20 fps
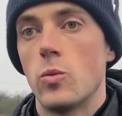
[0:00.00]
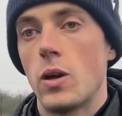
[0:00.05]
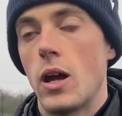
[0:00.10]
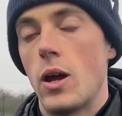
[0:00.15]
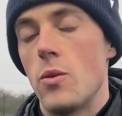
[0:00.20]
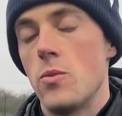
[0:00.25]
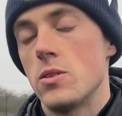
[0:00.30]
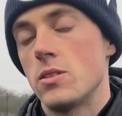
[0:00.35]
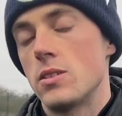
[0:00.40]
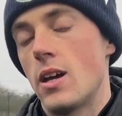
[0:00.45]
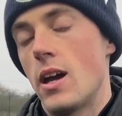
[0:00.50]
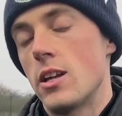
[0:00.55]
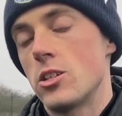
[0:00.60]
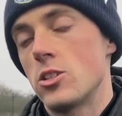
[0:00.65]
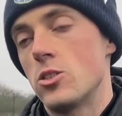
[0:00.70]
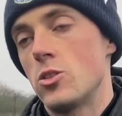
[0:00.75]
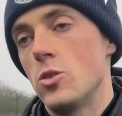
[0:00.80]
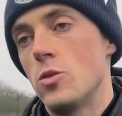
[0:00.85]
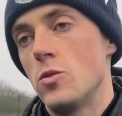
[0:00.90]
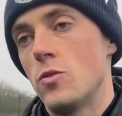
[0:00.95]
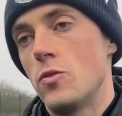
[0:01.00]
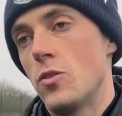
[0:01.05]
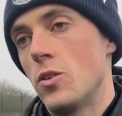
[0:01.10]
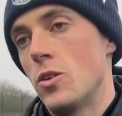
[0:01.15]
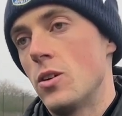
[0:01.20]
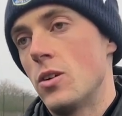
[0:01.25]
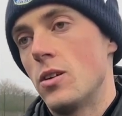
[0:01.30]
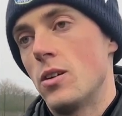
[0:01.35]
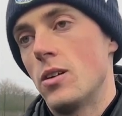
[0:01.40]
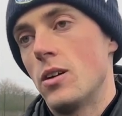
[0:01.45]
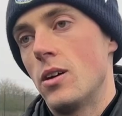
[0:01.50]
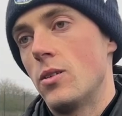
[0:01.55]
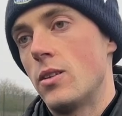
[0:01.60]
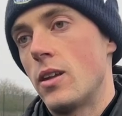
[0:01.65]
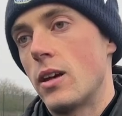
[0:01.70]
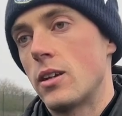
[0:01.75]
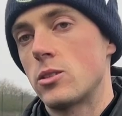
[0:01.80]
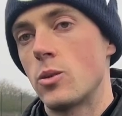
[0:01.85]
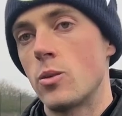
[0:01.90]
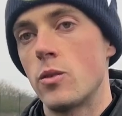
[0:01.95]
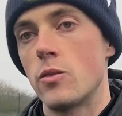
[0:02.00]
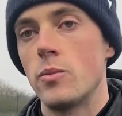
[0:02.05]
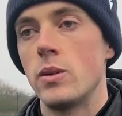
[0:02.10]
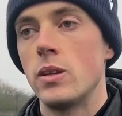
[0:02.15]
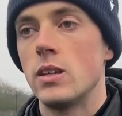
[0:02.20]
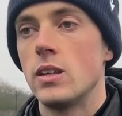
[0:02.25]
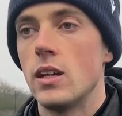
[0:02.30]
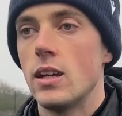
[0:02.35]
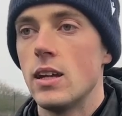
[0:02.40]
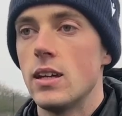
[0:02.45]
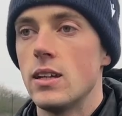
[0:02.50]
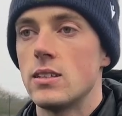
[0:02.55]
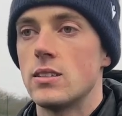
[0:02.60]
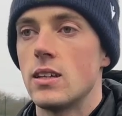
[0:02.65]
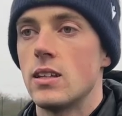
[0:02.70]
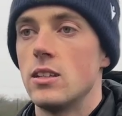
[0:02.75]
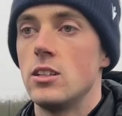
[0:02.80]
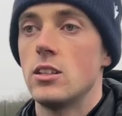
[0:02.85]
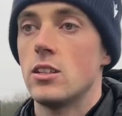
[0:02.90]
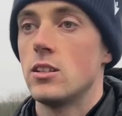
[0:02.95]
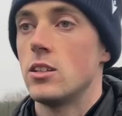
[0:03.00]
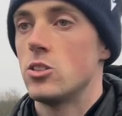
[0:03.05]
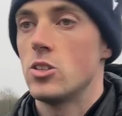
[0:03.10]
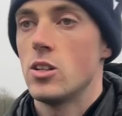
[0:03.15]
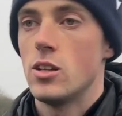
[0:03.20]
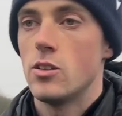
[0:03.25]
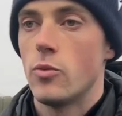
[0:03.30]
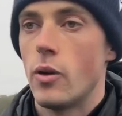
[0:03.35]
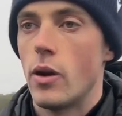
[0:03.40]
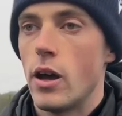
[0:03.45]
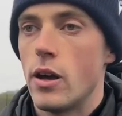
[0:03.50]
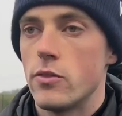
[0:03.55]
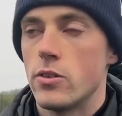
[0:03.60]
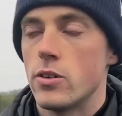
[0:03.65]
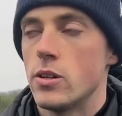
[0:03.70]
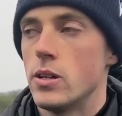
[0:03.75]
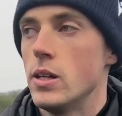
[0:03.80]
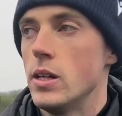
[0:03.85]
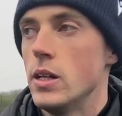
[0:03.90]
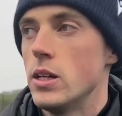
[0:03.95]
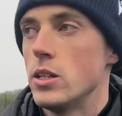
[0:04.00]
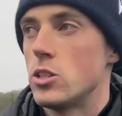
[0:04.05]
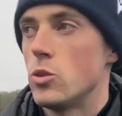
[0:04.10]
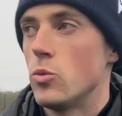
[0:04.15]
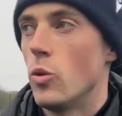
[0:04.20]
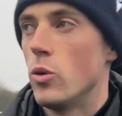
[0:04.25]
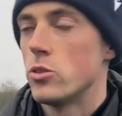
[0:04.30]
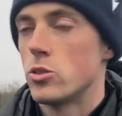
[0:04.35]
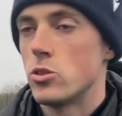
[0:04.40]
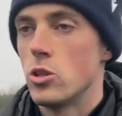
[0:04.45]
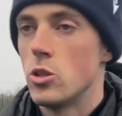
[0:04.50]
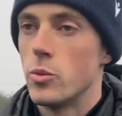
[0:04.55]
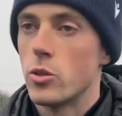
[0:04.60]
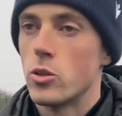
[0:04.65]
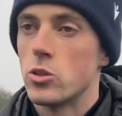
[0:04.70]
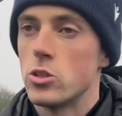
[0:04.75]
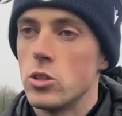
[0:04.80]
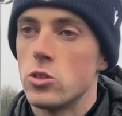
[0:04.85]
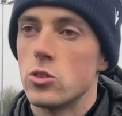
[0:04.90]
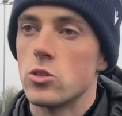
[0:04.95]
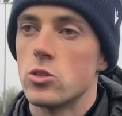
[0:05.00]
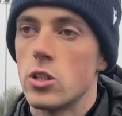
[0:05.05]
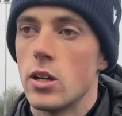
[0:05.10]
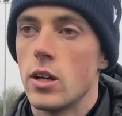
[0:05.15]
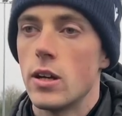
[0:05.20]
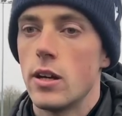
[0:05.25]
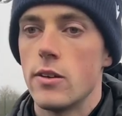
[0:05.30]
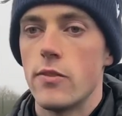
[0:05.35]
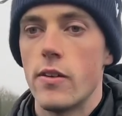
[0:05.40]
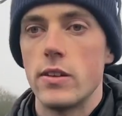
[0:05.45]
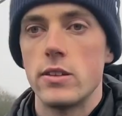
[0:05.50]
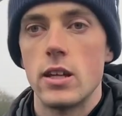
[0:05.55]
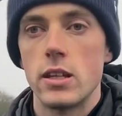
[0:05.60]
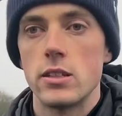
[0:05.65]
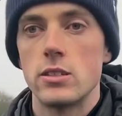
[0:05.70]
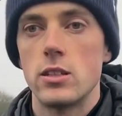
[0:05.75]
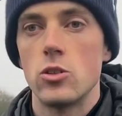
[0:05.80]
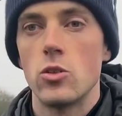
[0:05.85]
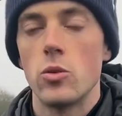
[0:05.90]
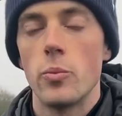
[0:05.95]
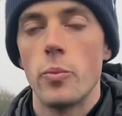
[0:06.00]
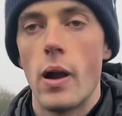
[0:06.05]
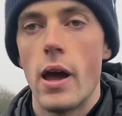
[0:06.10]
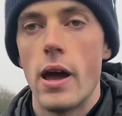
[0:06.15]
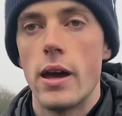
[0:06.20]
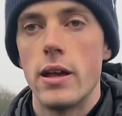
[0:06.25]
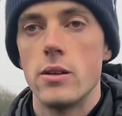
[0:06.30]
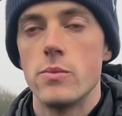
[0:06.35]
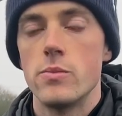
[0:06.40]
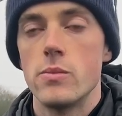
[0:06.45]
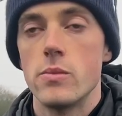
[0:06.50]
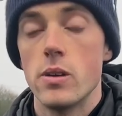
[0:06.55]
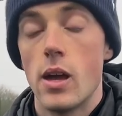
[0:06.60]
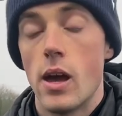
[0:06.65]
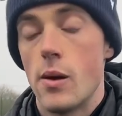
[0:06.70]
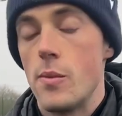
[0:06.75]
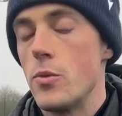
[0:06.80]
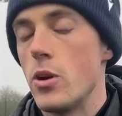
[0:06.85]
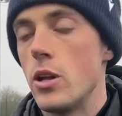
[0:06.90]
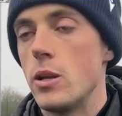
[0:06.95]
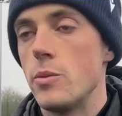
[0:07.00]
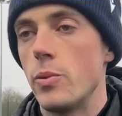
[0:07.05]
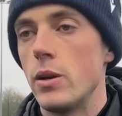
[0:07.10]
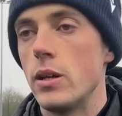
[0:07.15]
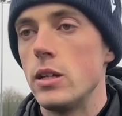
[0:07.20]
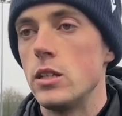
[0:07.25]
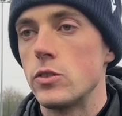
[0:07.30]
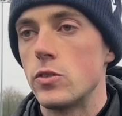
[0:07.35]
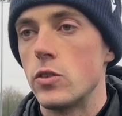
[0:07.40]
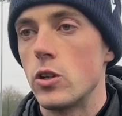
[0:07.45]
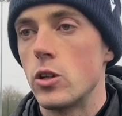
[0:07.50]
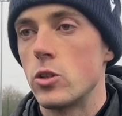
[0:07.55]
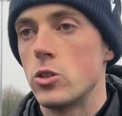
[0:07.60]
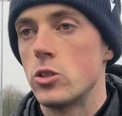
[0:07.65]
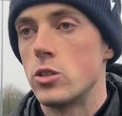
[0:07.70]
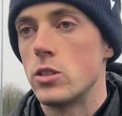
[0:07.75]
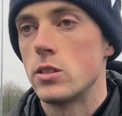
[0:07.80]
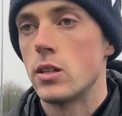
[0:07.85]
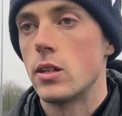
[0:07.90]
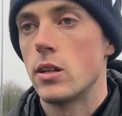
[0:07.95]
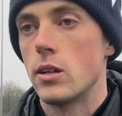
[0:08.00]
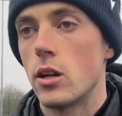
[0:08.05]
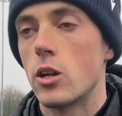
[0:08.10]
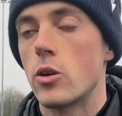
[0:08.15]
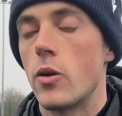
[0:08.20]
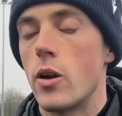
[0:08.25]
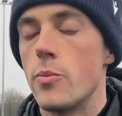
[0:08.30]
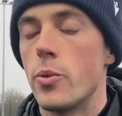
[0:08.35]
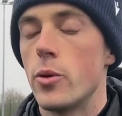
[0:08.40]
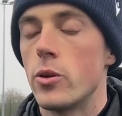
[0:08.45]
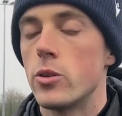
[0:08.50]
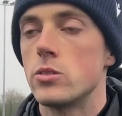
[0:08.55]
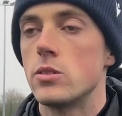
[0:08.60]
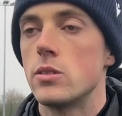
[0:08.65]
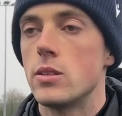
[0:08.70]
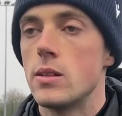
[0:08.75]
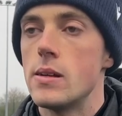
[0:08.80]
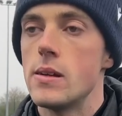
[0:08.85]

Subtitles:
carries that attitude for the next however many years, and you can achieve whatever she wants to because she's such a fantastic young player. And I'm really pleased for her because she's a great person.